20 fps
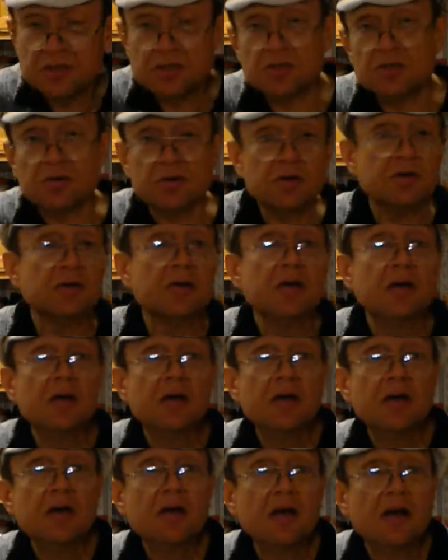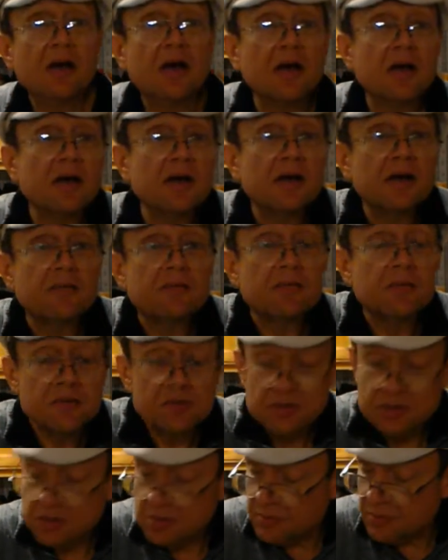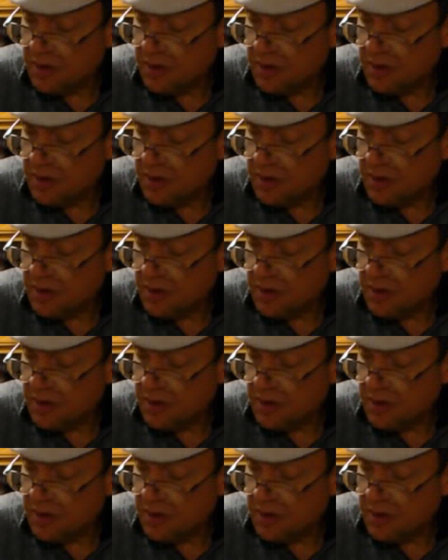I'll stir it every once